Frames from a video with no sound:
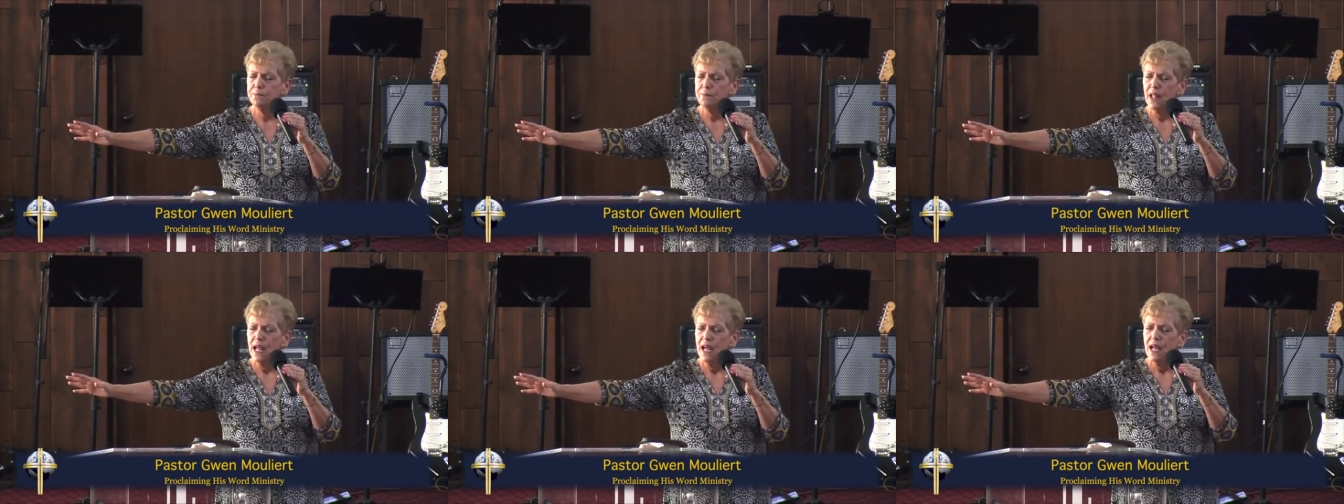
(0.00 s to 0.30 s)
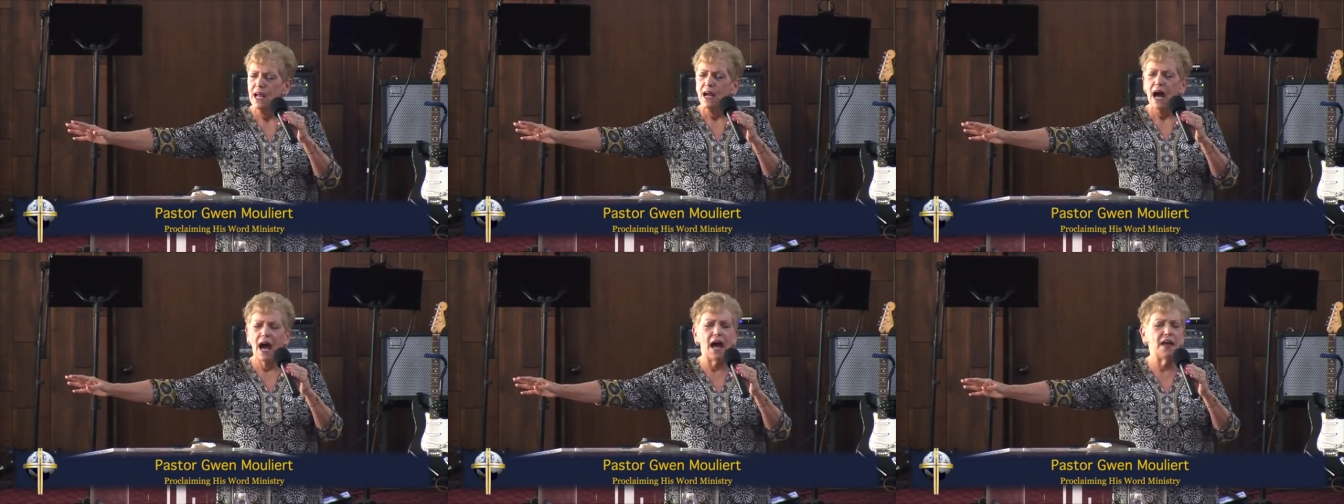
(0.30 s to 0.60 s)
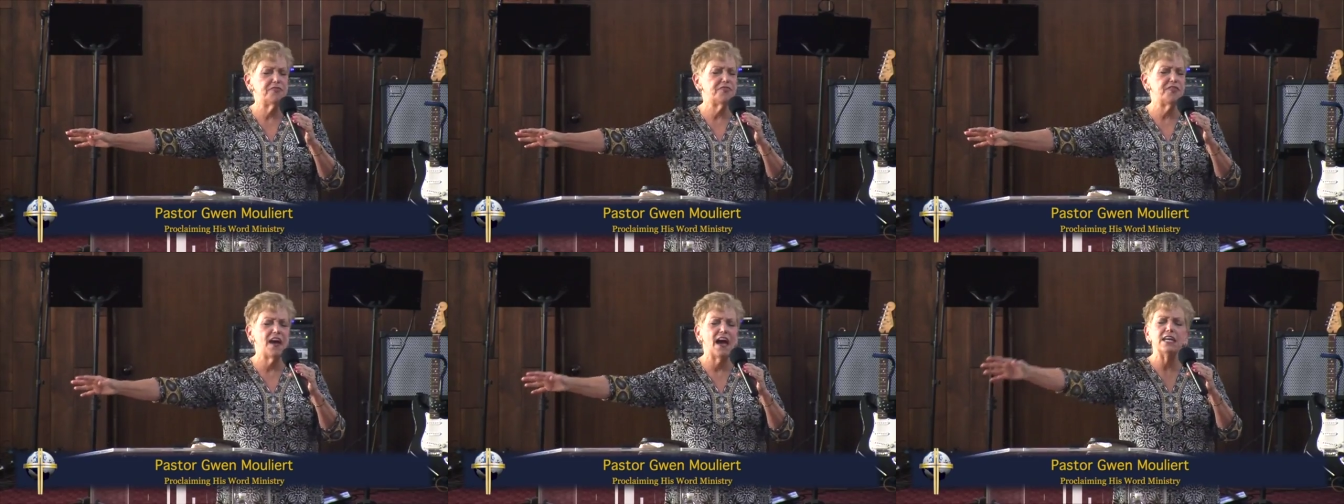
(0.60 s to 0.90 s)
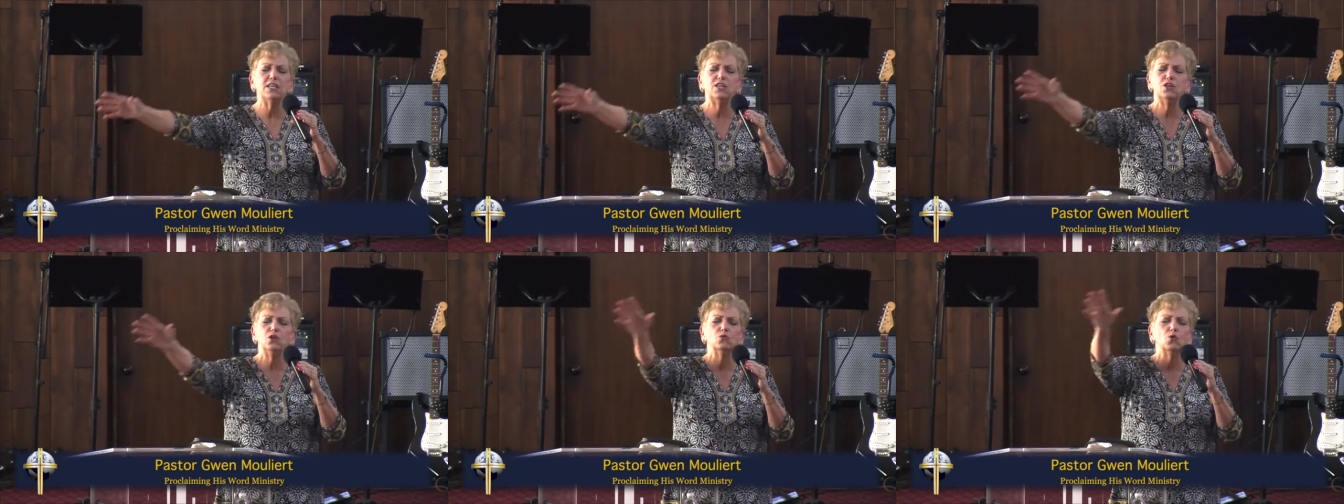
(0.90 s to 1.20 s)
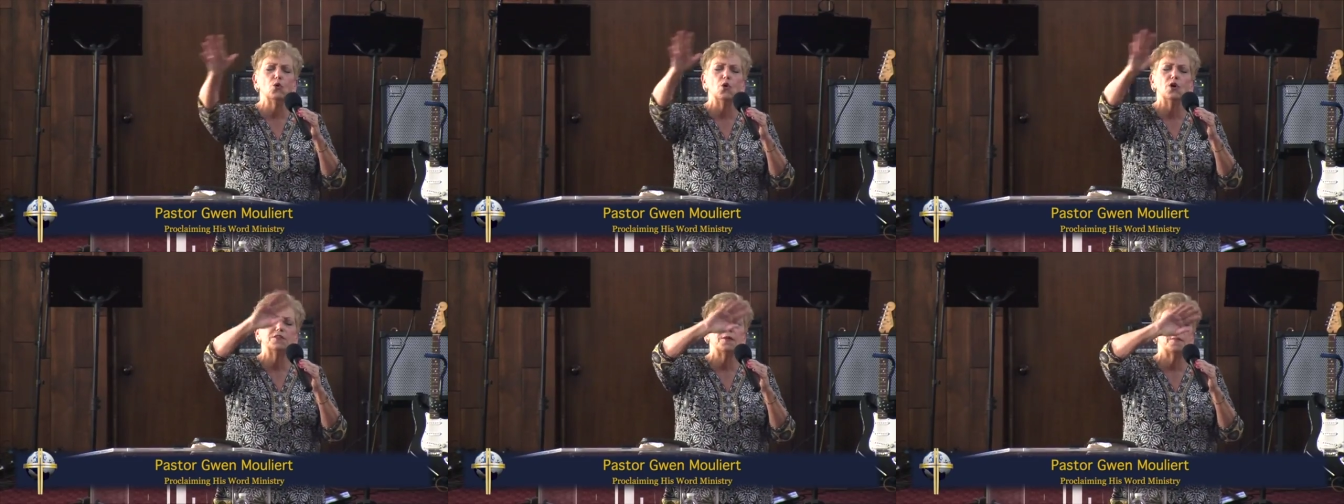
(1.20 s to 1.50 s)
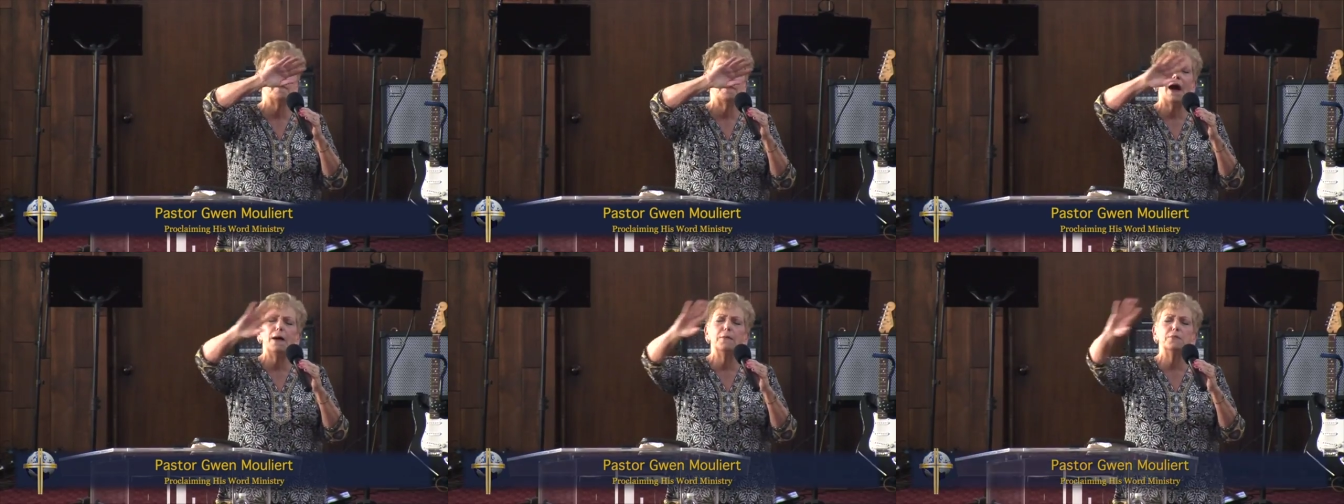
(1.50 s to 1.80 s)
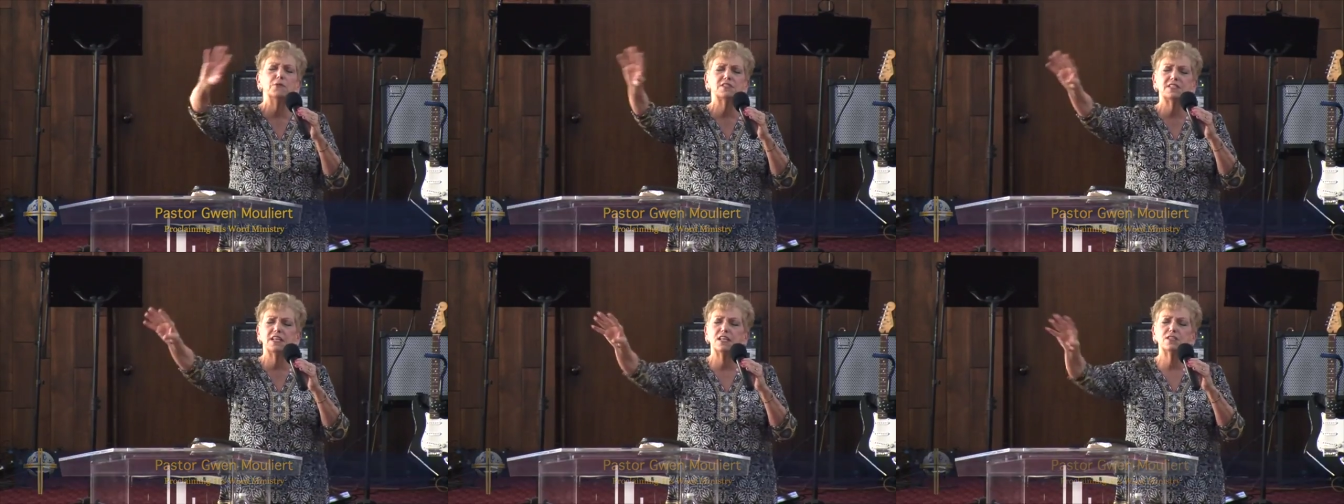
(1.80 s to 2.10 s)
I thank you, Lord. The
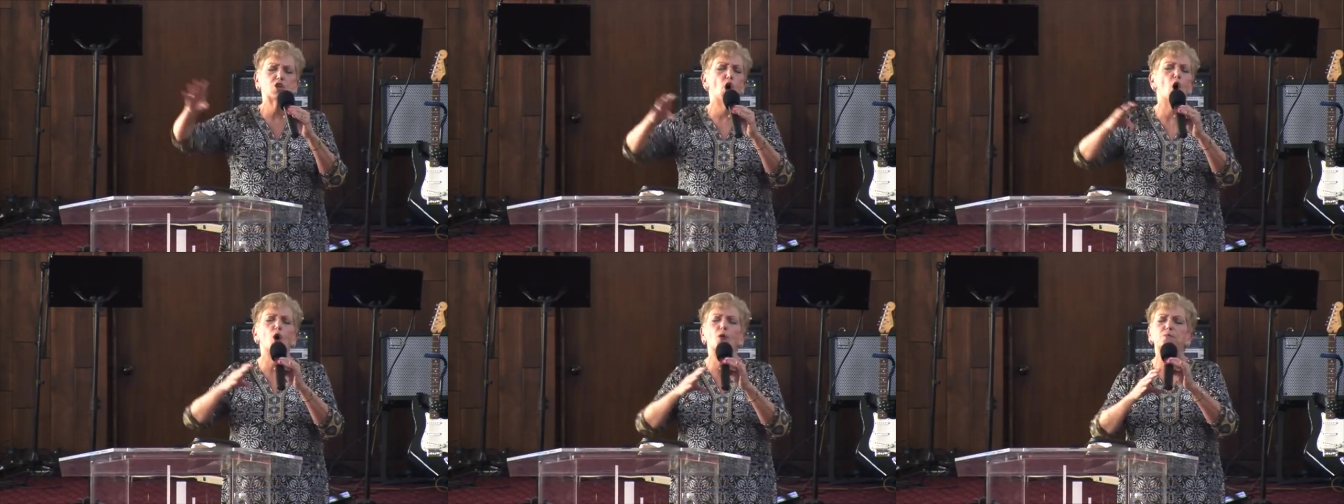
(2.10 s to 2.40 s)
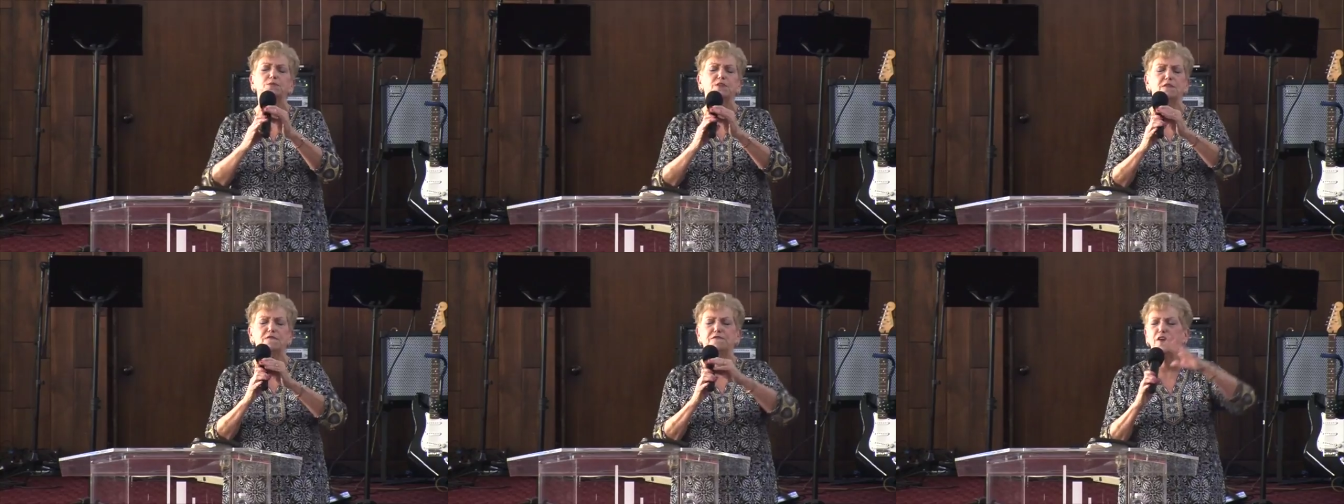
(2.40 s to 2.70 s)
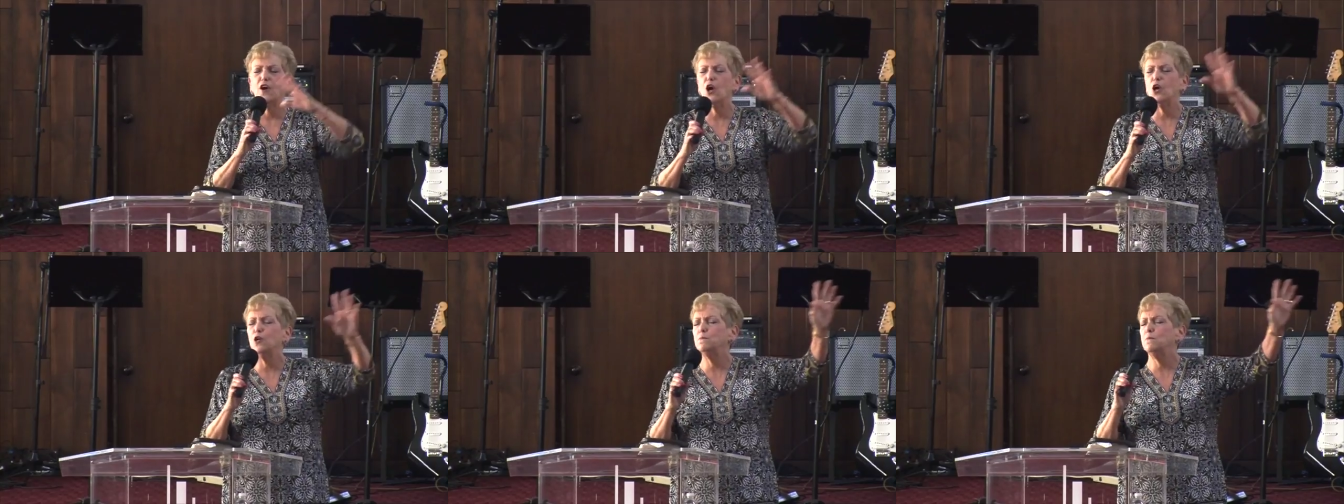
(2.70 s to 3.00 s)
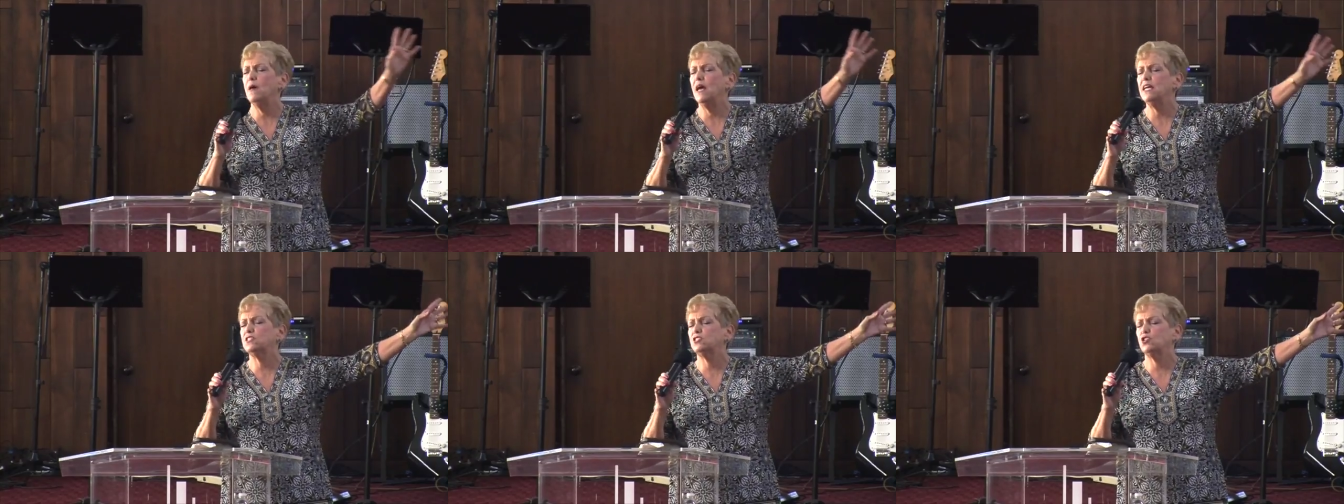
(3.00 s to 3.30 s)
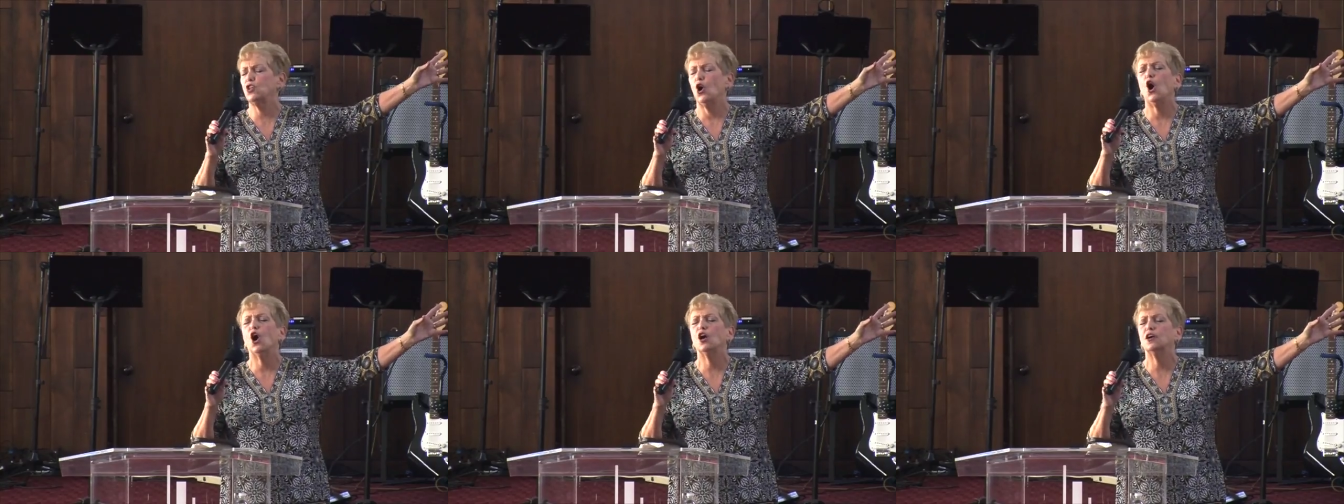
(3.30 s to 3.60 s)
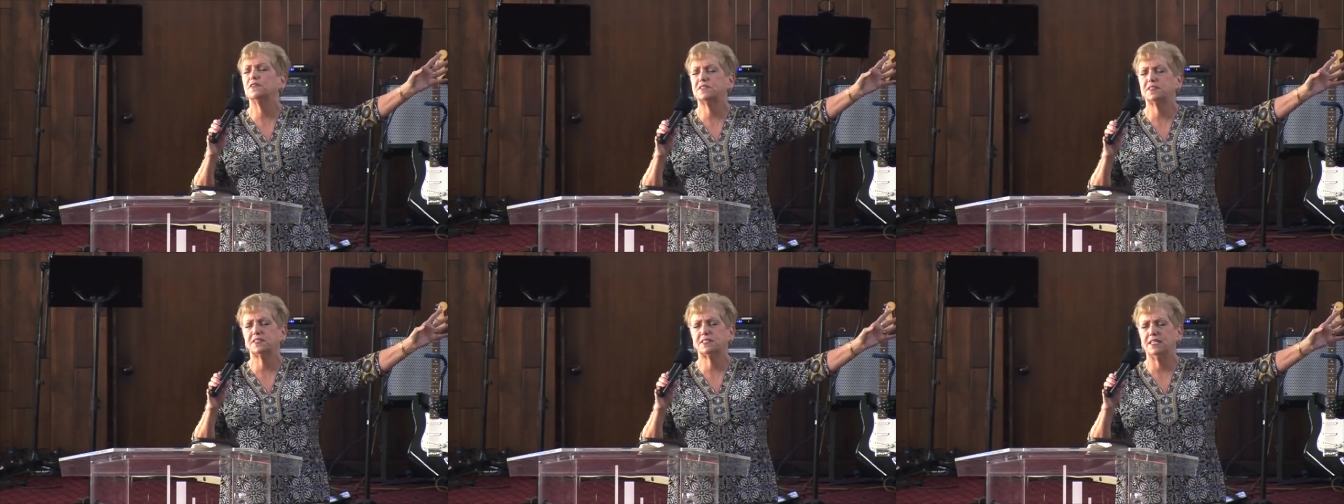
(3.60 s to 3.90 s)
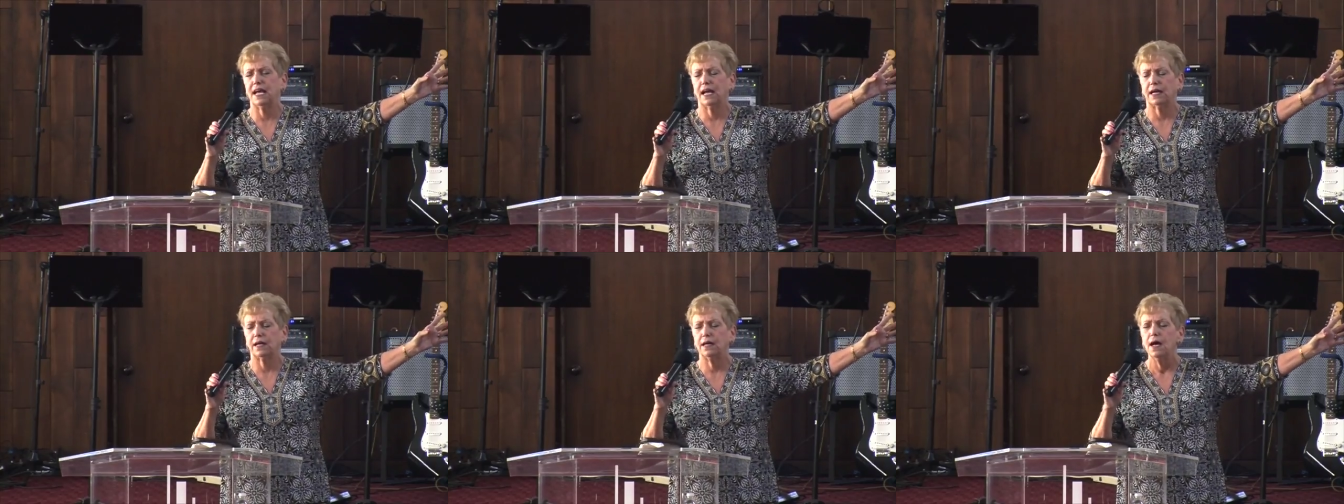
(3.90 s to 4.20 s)
Bible says hope deferred makes the heart
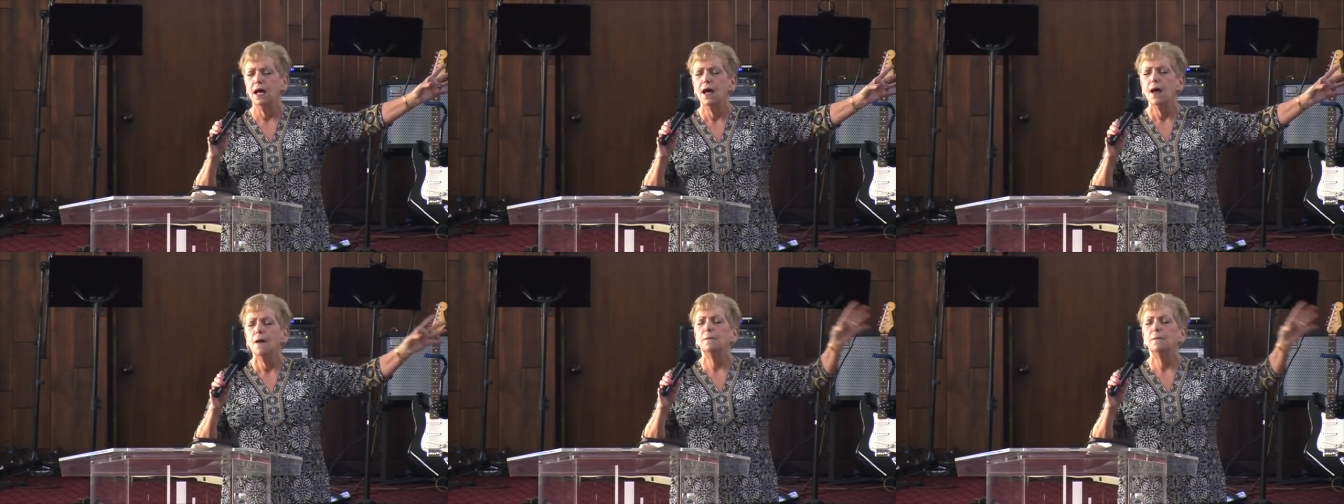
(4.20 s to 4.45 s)
sick.